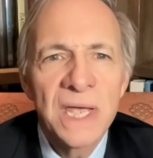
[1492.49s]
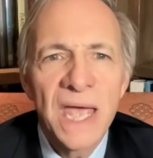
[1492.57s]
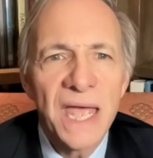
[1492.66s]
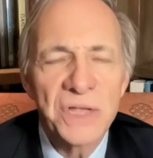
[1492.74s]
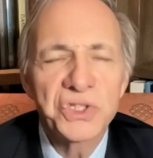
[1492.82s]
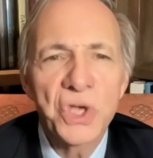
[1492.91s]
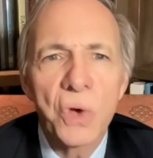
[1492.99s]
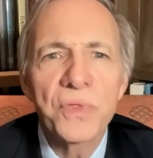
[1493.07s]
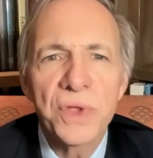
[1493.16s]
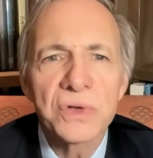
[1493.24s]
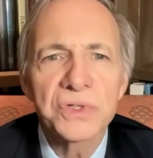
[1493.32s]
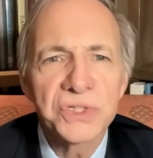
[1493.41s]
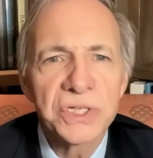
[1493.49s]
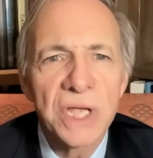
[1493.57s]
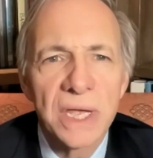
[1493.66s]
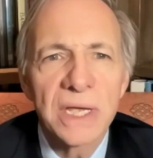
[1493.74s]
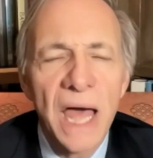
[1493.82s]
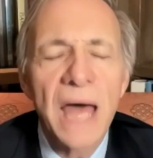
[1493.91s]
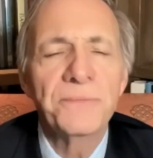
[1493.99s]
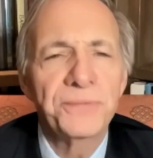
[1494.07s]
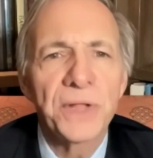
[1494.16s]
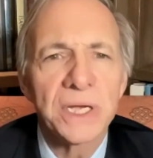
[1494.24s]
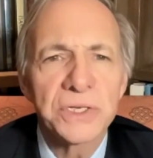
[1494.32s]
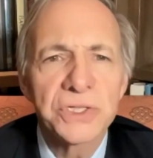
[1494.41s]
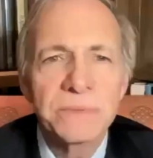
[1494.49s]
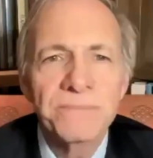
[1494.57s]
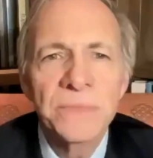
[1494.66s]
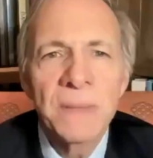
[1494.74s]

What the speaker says: And so there's conflicts.